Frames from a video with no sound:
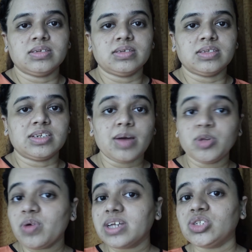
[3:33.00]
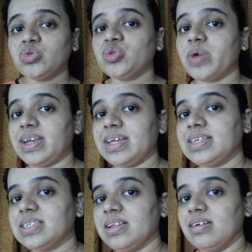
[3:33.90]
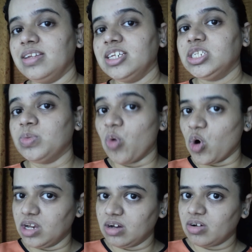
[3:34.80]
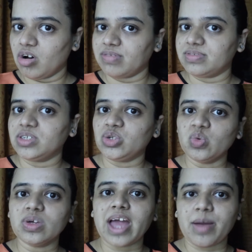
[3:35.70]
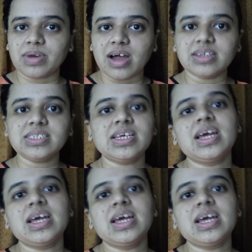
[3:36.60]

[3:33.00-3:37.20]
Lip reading: The WX220 is clearly smaller of the two cameras.